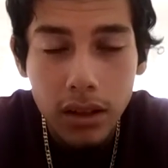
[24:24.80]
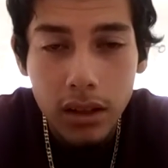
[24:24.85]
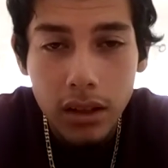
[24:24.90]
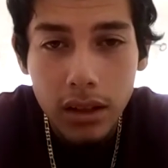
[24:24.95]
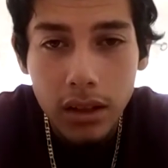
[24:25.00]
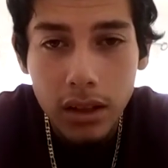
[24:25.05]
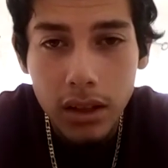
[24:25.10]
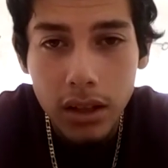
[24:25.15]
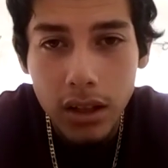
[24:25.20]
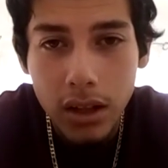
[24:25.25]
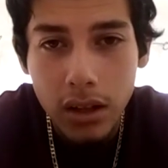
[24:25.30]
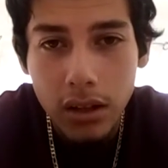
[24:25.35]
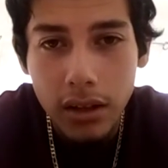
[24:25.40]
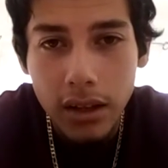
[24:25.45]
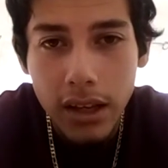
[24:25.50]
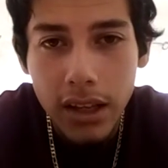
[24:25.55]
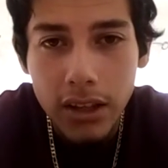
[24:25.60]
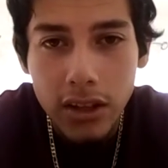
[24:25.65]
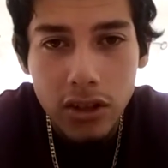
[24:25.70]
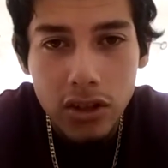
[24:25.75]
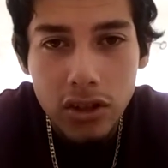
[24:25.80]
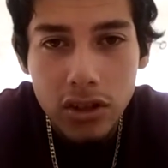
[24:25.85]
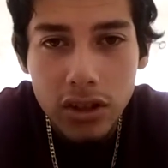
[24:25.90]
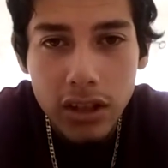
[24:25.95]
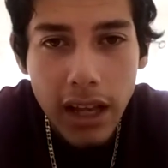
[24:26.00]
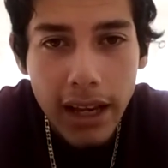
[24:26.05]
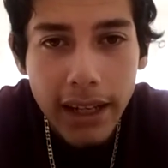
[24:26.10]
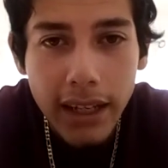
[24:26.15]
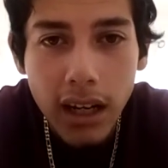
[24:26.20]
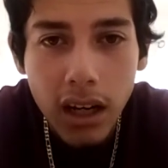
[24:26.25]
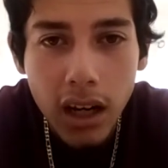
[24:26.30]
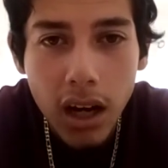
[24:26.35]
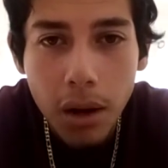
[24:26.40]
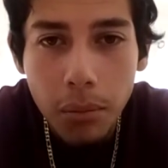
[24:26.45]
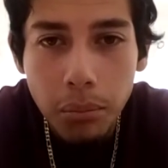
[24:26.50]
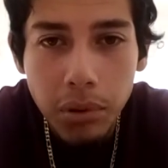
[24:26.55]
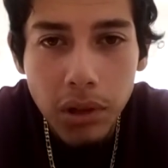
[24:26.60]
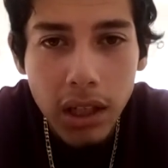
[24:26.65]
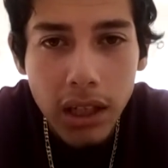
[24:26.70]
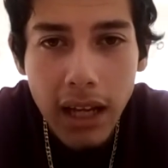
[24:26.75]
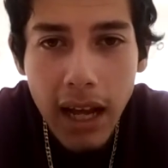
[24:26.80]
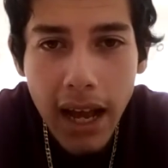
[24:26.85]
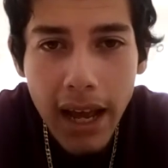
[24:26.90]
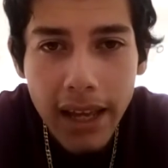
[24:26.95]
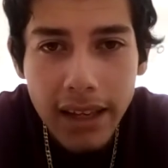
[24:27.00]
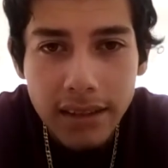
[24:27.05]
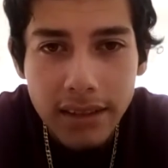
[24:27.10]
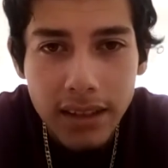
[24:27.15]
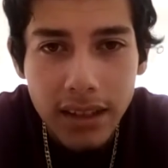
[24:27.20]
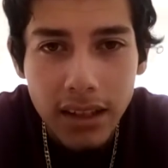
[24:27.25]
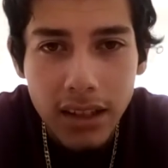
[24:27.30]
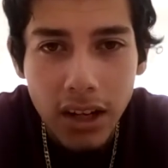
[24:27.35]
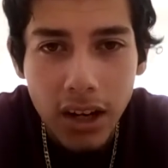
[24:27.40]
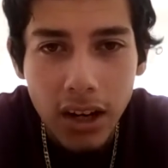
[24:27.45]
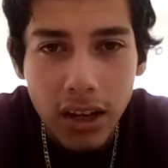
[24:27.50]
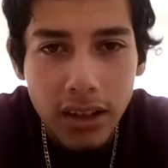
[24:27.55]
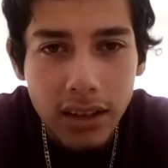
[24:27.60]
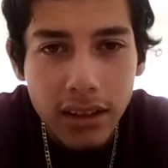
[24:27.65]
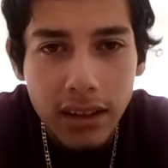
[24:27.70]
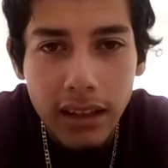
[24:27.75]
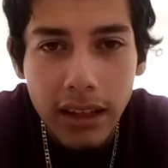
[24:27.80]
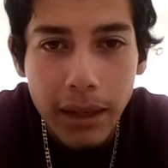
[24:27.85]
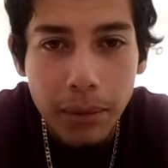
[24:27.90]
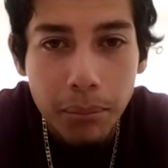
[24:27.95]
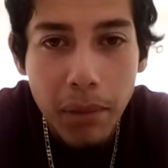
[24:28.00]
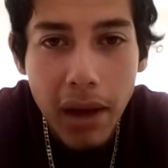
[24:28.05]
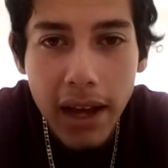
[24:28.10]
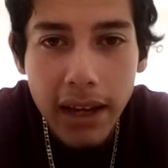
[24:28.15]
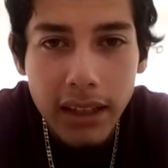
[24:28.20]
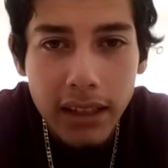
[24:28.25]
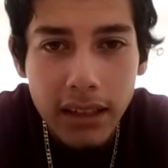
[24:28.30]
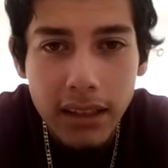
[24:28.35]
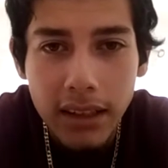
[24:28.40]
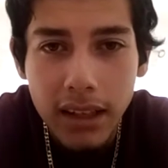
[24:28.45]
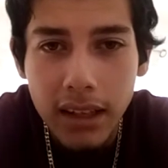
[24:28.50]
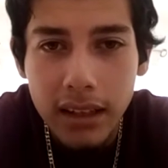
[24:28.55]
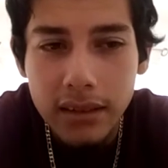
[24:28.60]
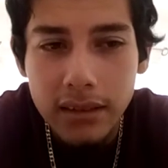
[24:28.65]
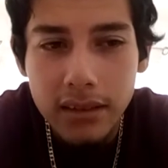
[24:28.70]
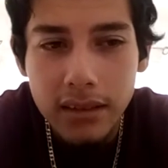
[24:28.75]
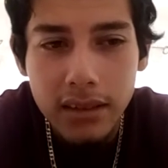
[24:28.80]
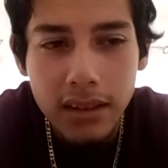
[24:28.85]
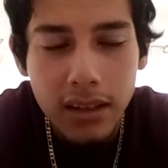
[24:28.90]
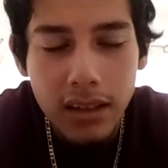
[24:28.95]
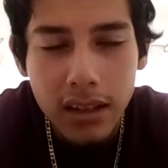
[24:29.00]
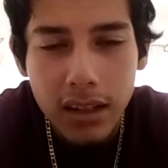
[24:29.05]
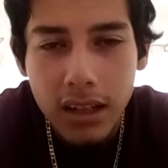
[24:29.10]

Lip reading: And there's like a couple of guys in there, like back in the days.